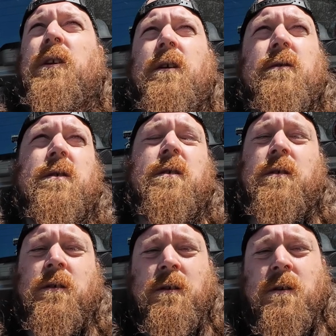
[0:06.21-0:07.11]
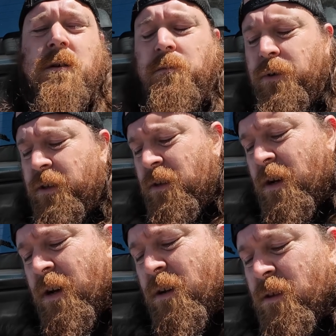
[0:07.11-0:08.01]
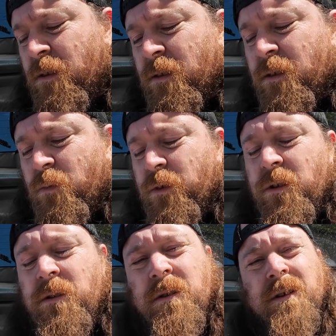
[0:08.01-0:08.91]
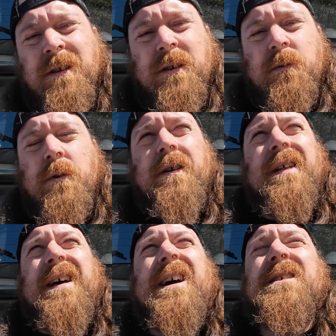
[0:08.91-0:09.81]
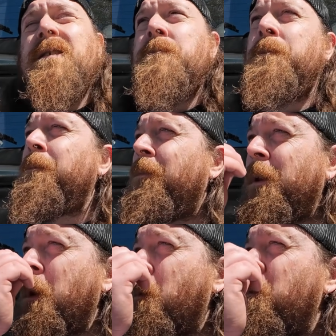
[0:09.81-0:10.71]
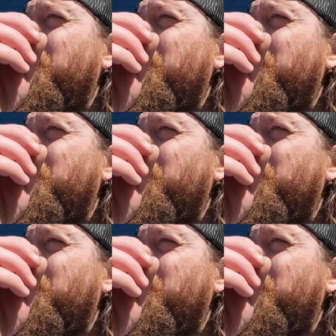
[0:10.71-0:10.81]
videos. But this one is probably the last video